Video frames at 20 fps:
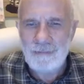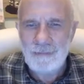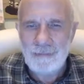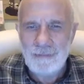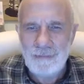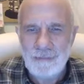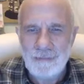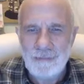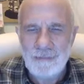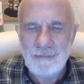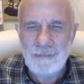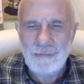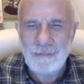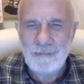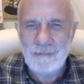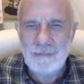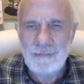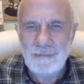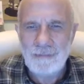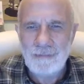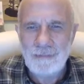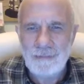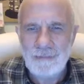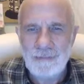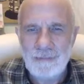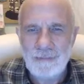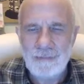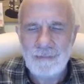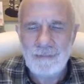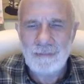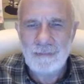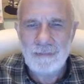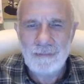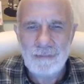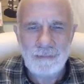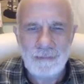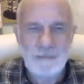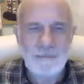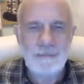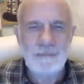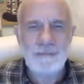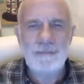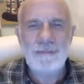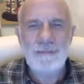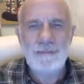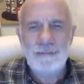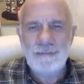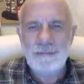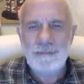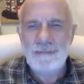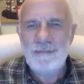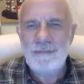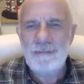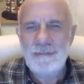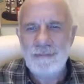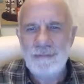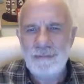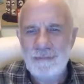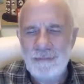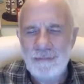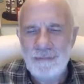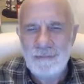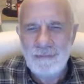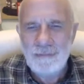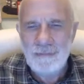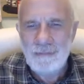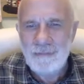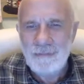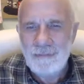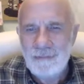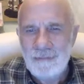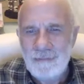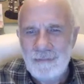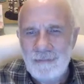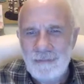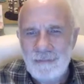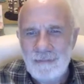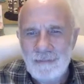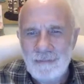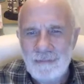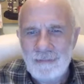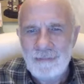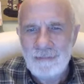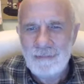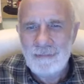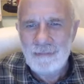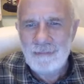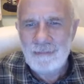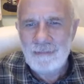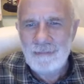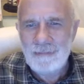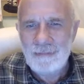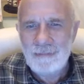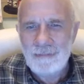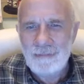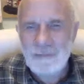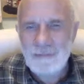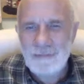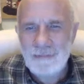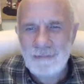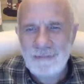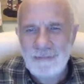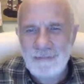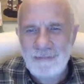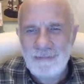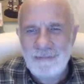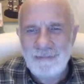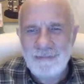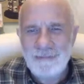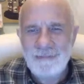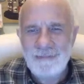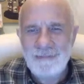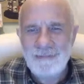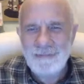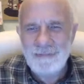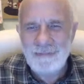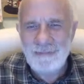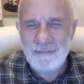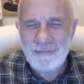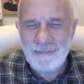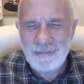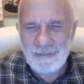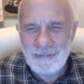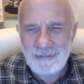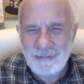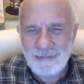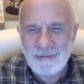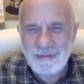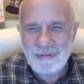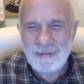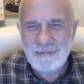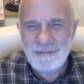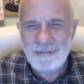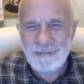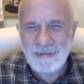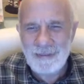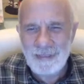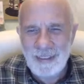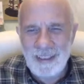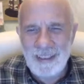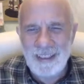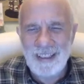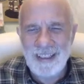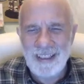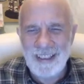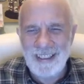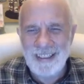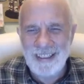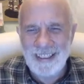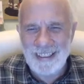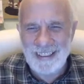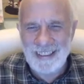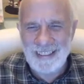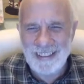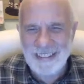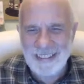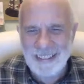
[no speech]